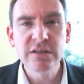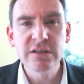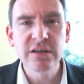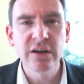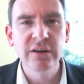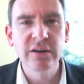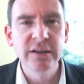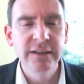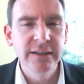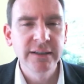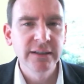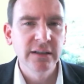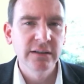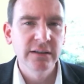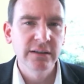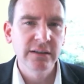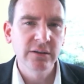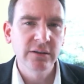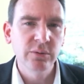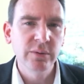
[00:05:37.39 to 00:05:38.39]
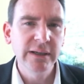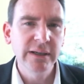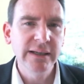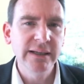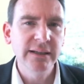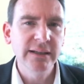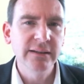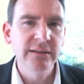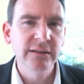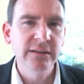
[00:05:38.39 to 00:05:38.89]
So
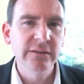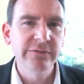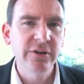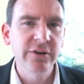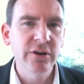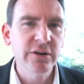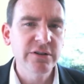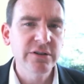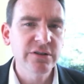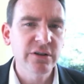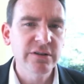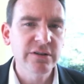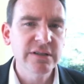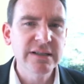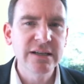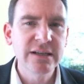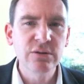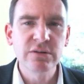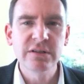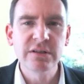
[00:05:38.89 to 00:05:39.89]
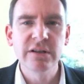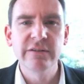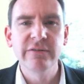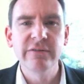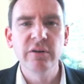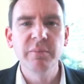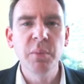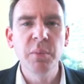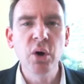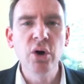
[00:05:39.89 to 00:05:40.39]
we focus on skills that have
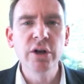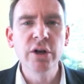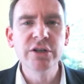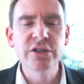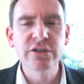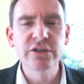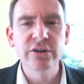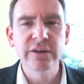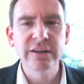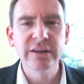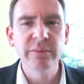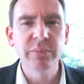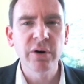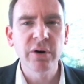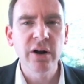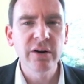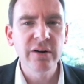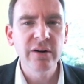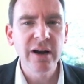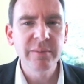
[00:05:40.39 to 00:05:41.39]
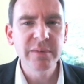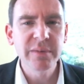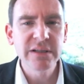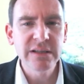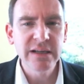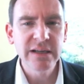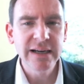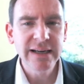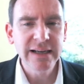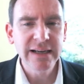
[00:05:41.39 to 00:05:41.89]
emerged during the program as
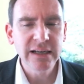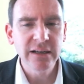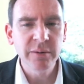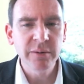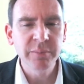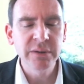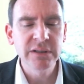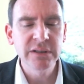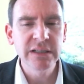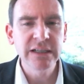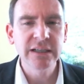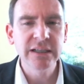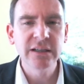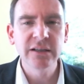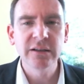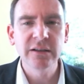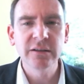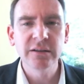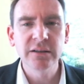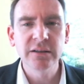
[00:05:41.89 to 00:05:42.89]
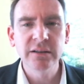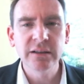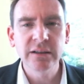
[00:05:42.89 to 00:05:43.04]
needing a particular